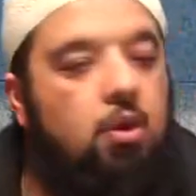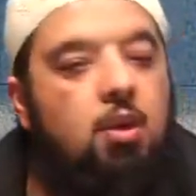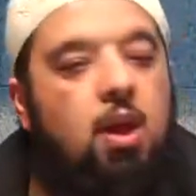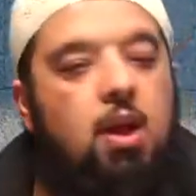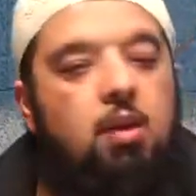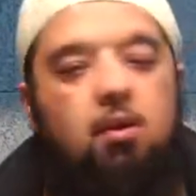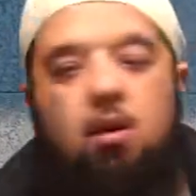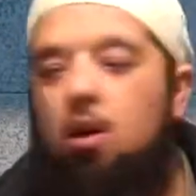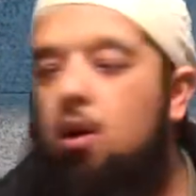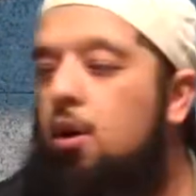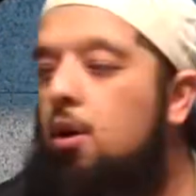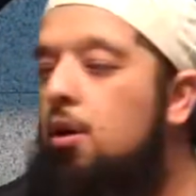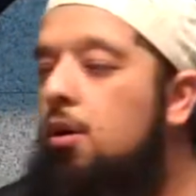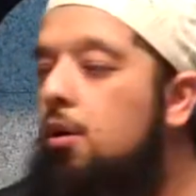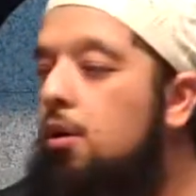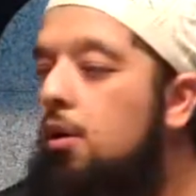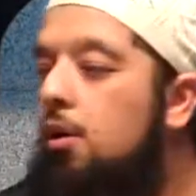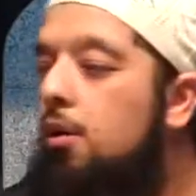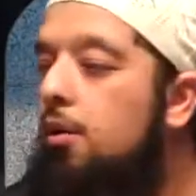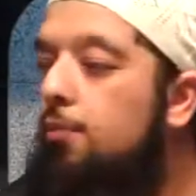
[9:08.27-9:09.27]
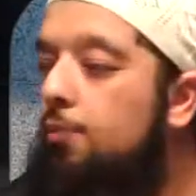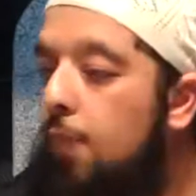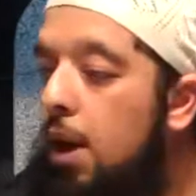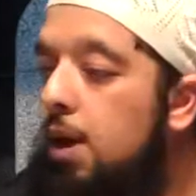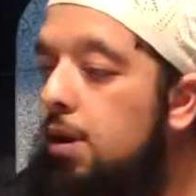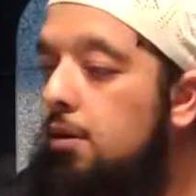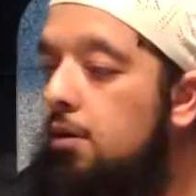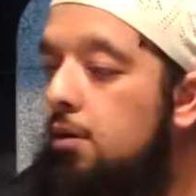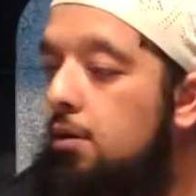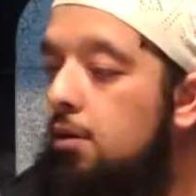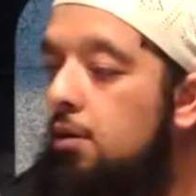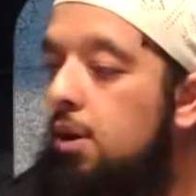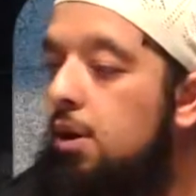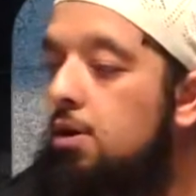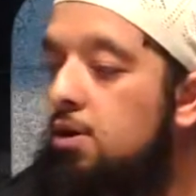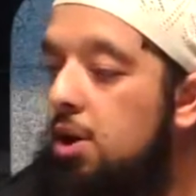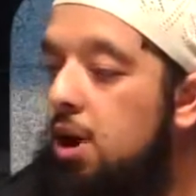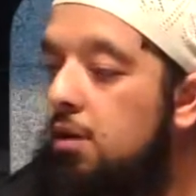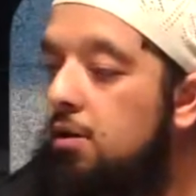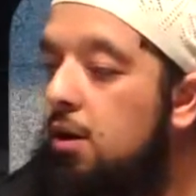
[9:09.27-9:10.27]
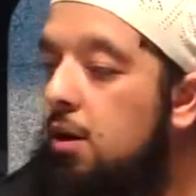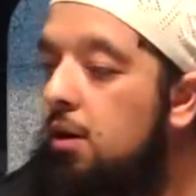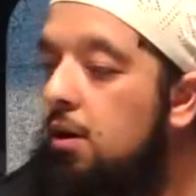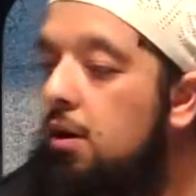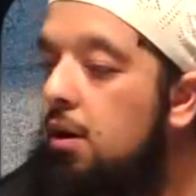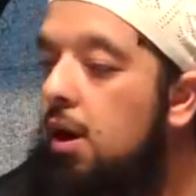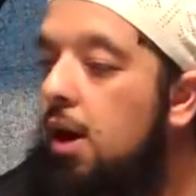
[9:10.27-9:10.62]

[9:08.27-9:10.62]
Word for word: than there are men in Jannah.